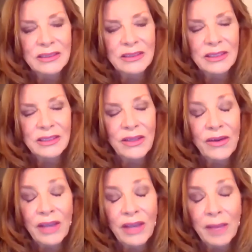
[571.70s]
that you
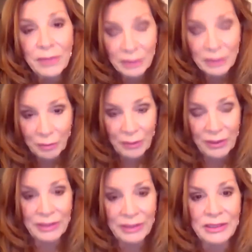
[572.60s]
kept
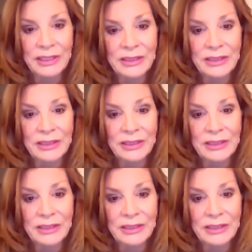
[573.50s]
experiencing?